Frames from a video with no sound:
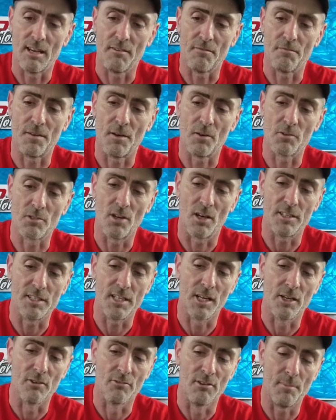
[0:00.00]
it feels
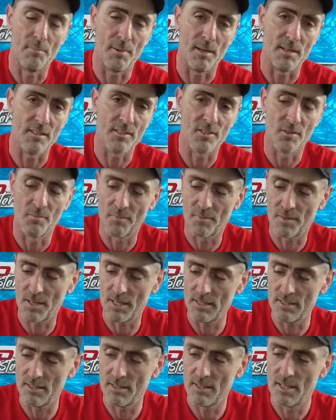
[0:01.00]
like you're gripping
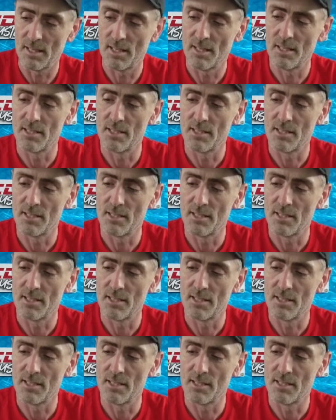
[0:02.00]
something.